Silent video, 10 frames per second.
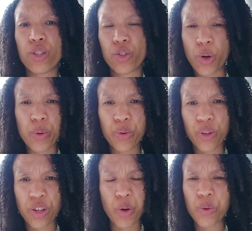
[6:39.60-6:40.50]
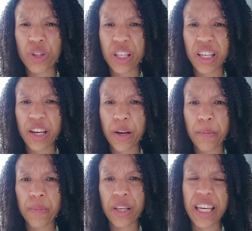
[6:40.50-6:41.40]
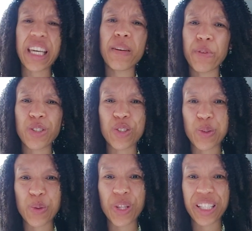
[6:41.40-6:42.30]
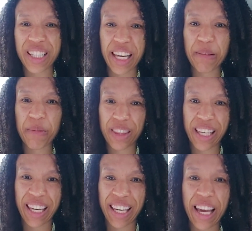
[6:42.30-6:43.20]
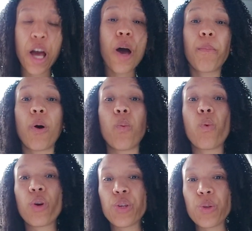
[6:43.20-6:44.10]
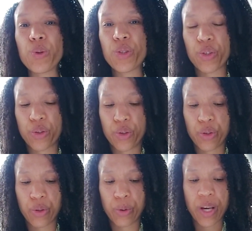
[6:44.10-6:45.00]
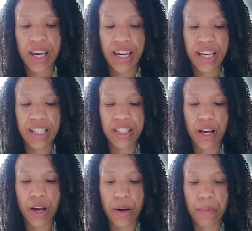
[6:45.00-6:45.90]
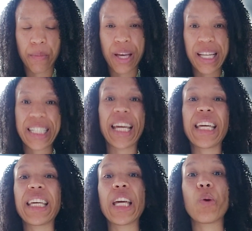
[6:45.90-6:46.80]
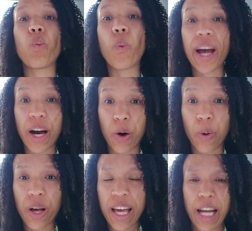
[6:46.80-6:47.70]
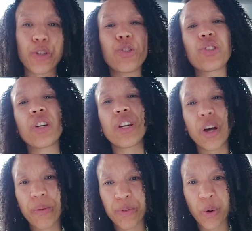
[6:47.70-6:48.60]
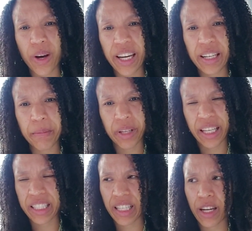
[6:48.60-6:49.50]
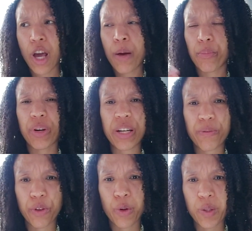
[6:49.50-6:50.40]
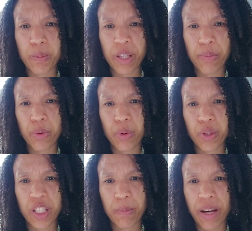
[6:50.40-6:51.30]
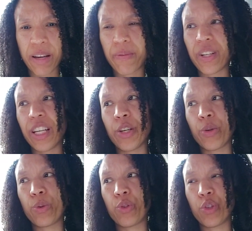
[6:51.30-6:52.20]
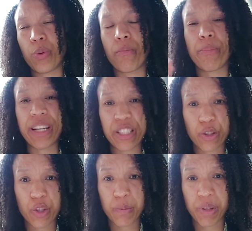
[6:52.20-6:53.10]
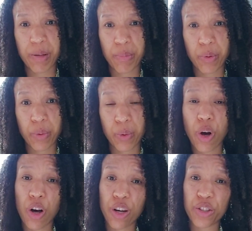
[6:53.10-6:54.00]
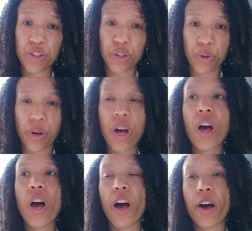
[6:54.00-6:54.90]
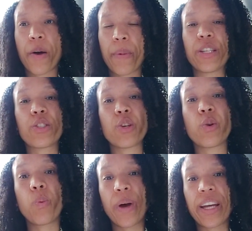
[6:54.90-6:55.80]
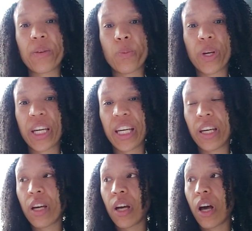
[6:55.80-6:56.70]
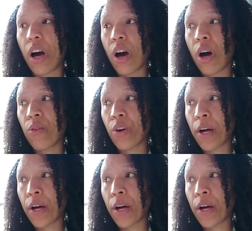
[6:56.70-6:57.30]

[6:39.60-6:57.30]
don't the heathens do the same thing? But what you should do is take it well, and you should love your enemies and pray for those people who despitefully use you and bless those people who curse you. And so when we are